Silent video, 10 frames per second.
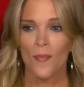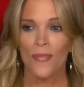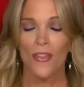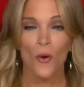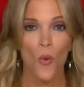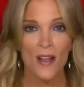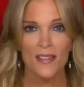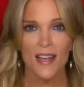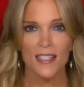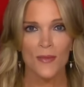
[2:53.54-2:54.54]
There
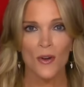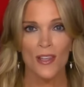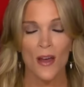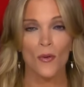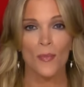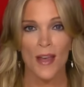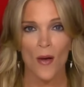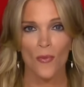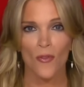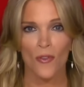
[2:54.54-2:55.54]
was testimony that would be
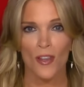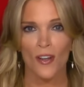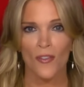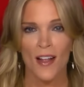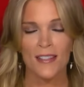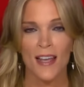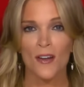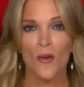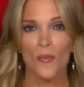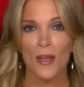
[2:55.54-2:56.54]
helpful for the defense. I
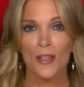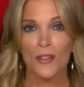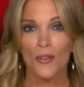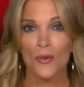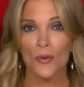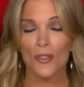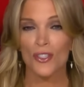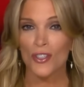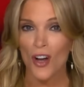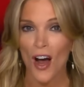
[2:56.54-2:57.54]
don't mean to
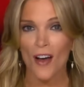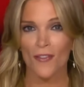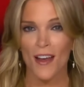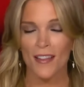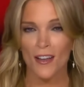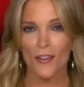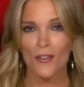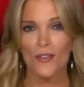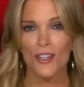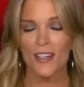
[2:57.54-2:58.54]
scoff at the
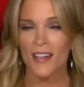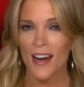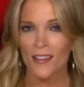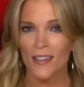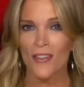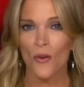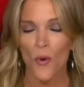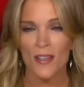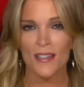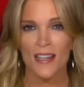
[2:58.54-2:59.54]
conclusion entirely. There
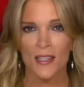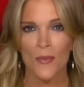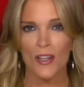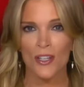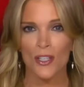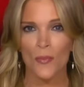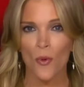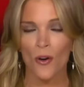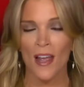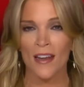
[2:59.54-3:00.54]
was testimony to
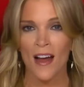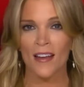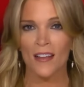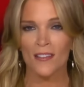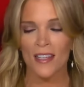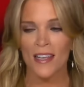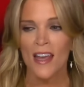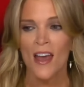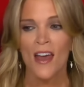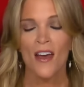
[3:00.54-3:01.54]
support a not guilty,
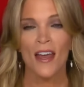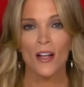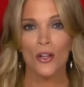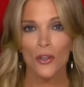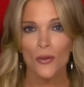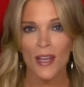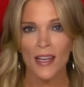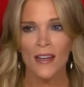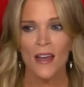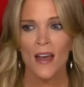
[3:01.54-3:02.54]

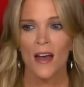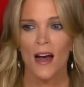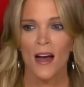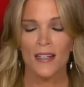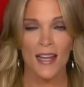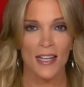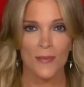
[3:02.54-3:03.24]
including text